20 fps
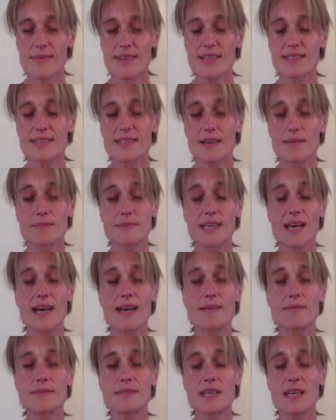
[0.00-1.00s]

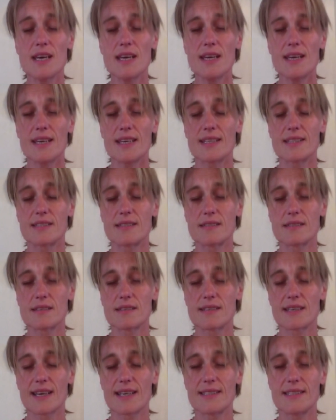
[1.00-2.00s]
sometimes it is a
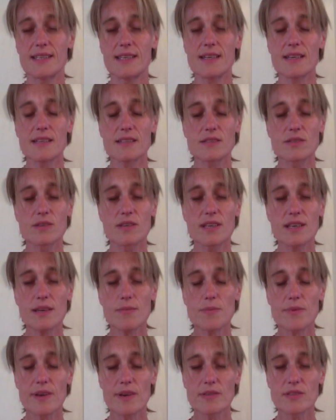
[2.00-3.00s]
good idea to
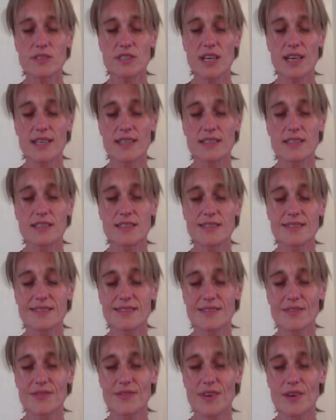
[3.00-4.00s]
keep those
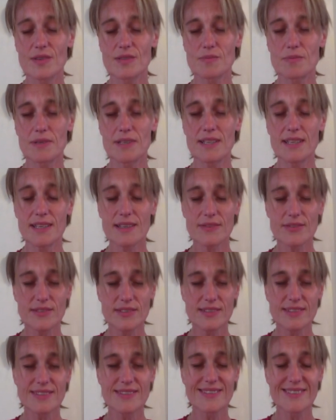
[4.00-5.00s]
changes of those
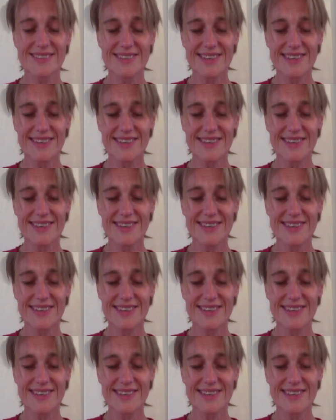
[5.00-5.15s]
beliefs,